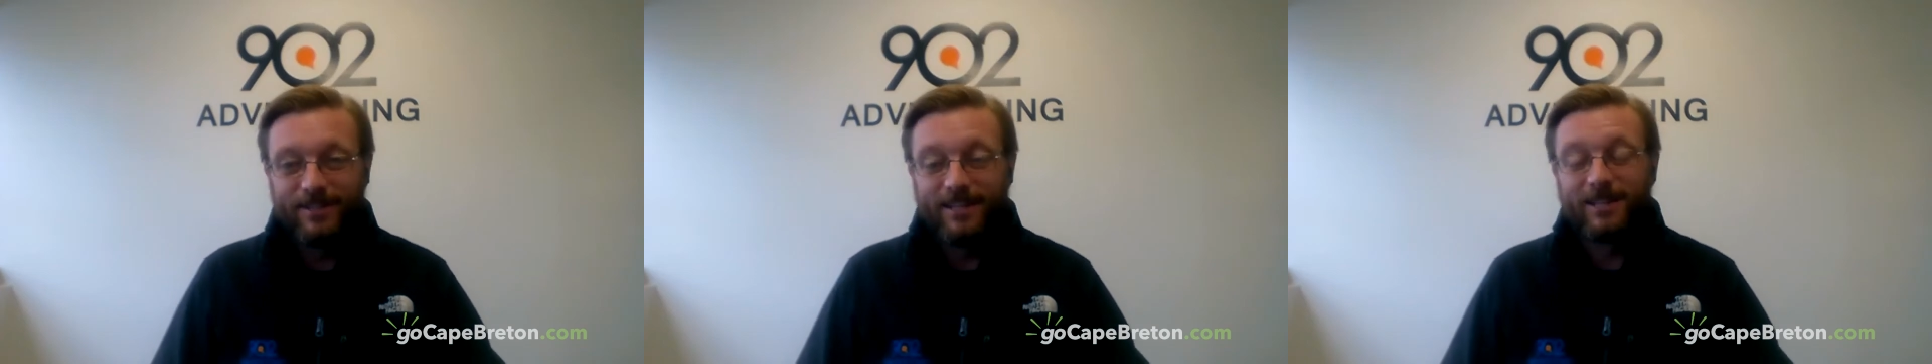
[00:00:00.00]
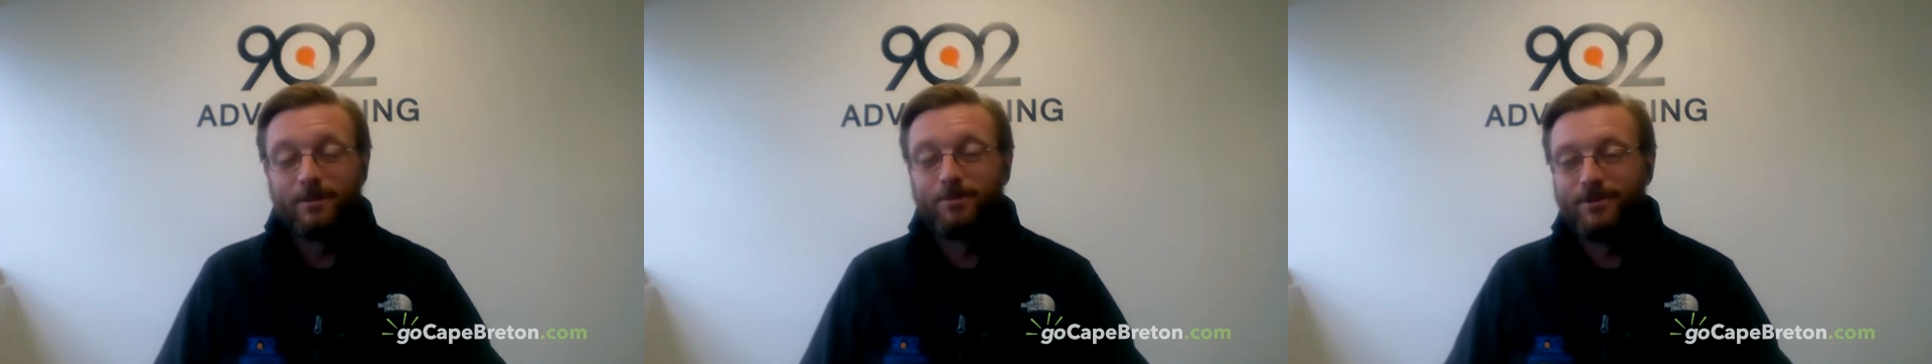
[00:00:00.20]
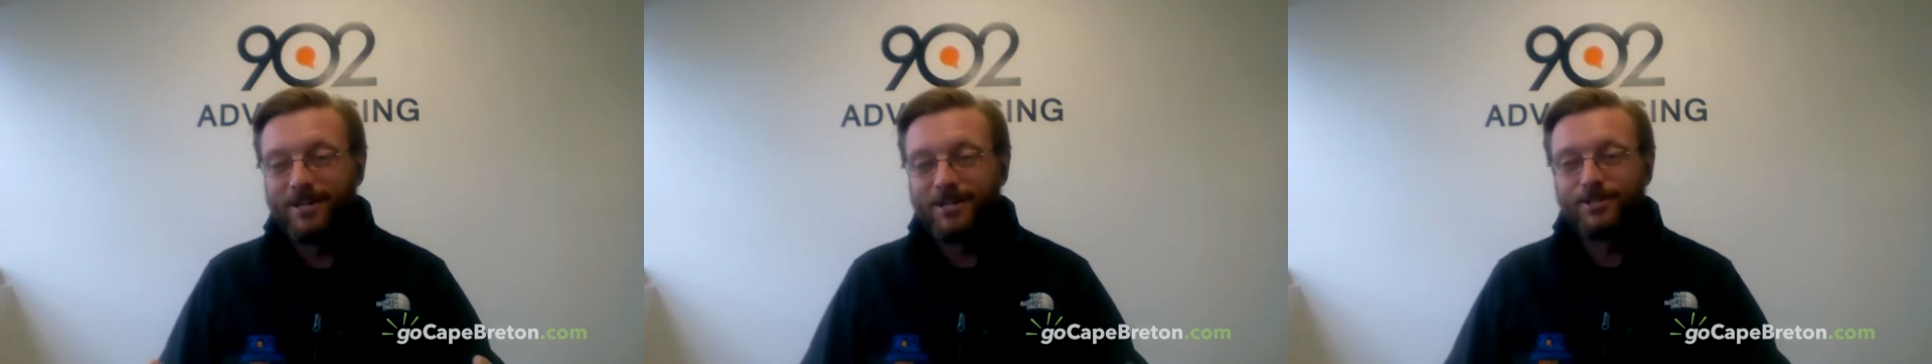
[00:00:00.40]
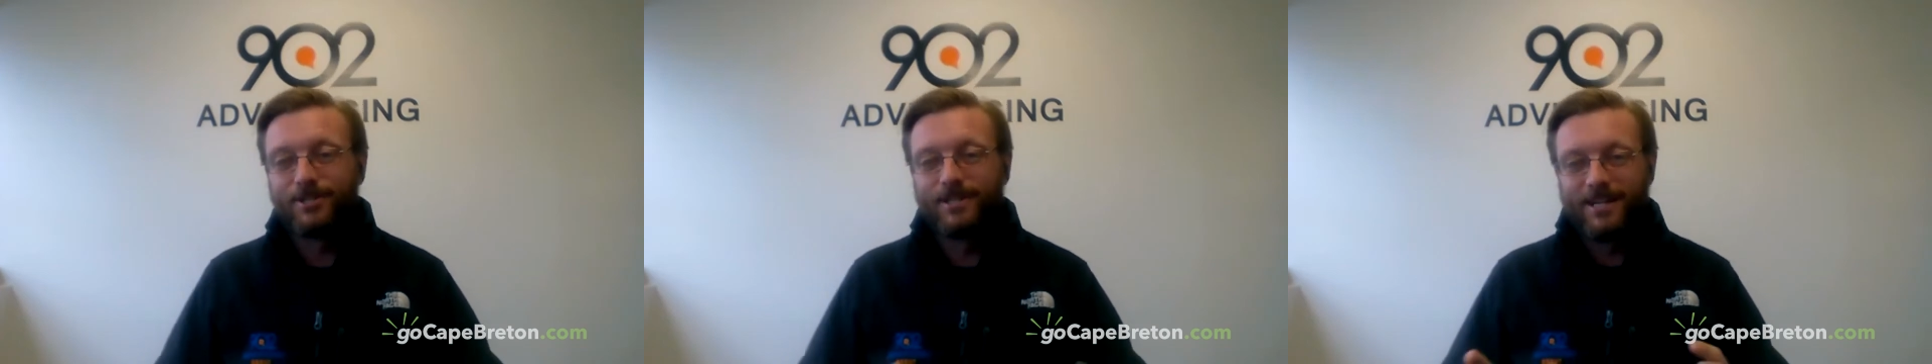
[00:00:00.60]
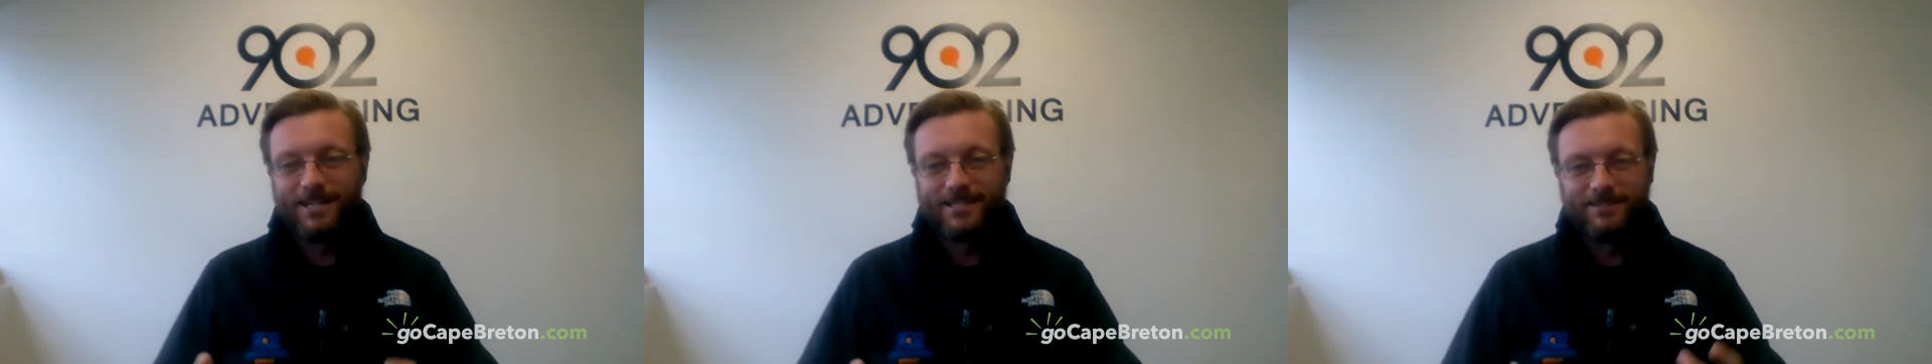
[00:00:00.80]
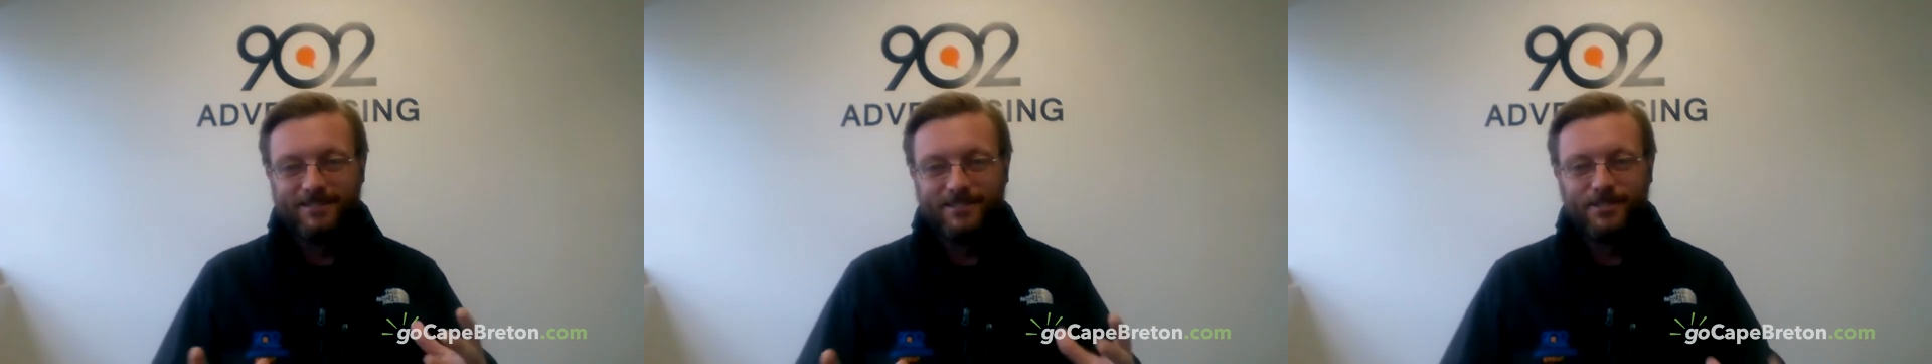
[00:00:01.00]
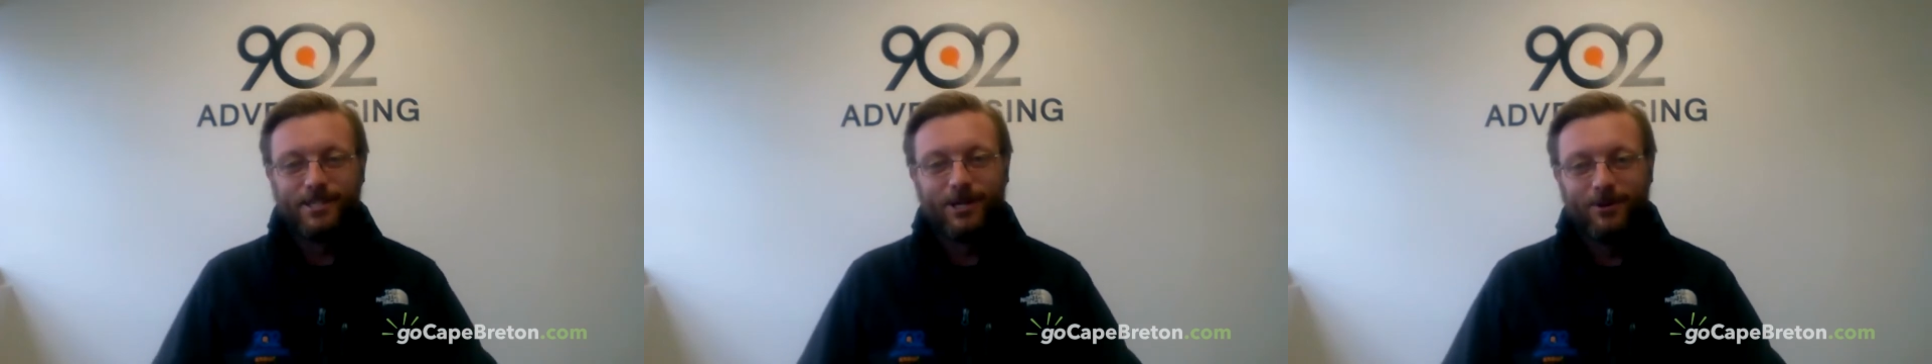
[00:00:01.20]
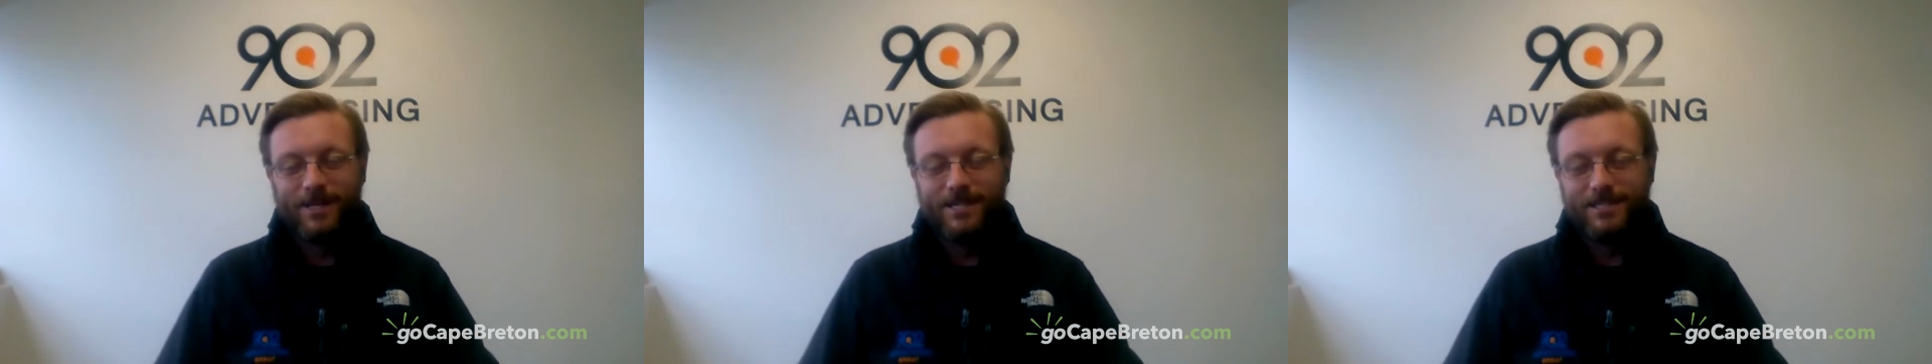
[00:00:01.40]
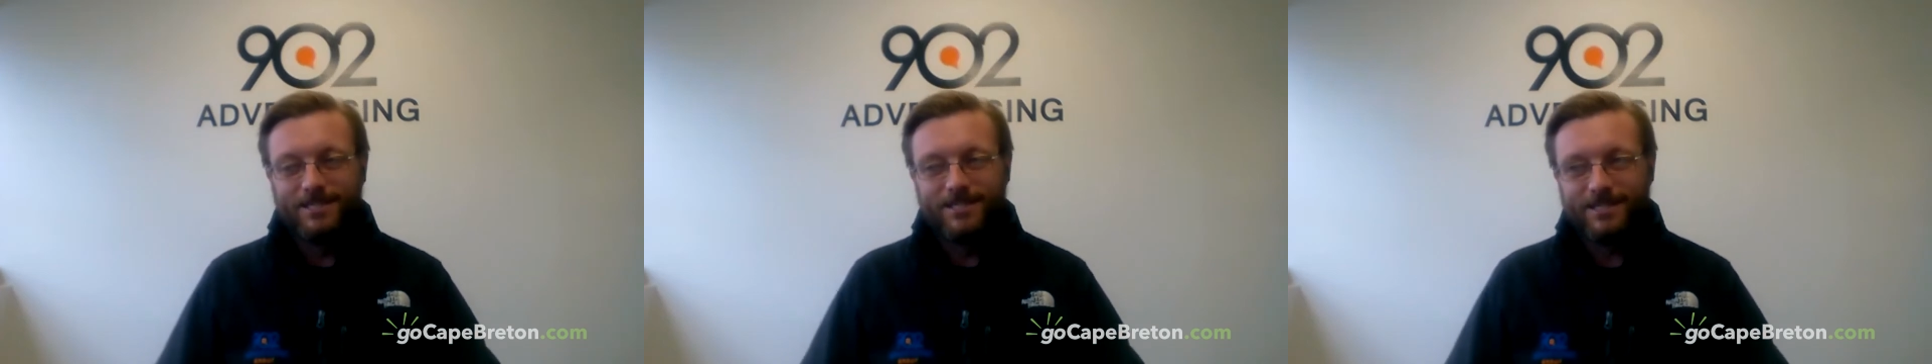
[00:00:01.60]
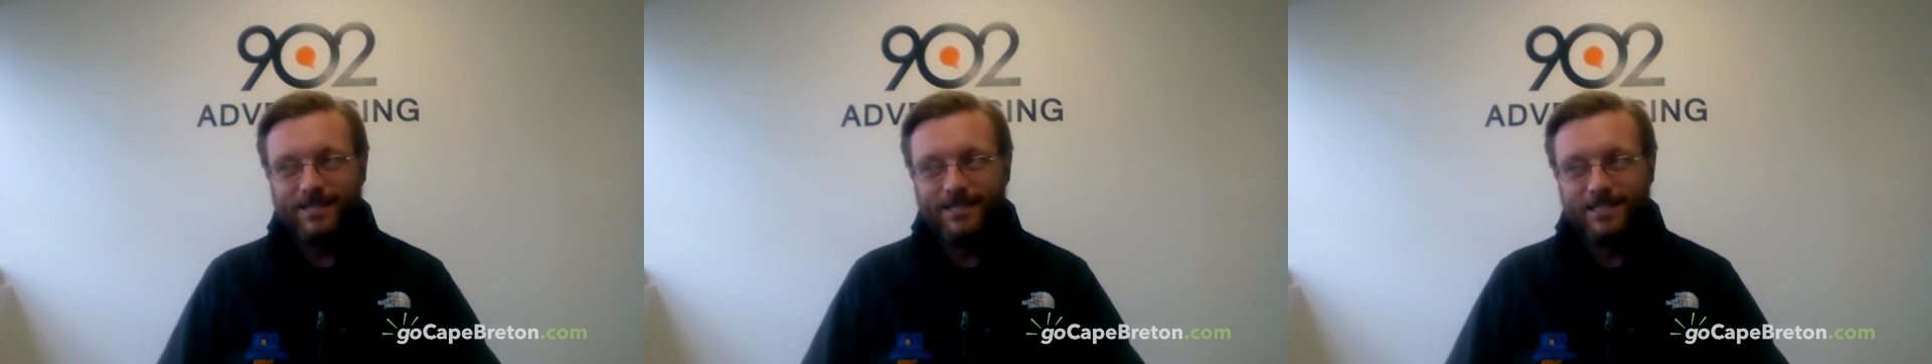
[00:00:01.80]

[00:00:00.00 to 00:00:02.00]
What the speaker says: Like, the production cost in this show is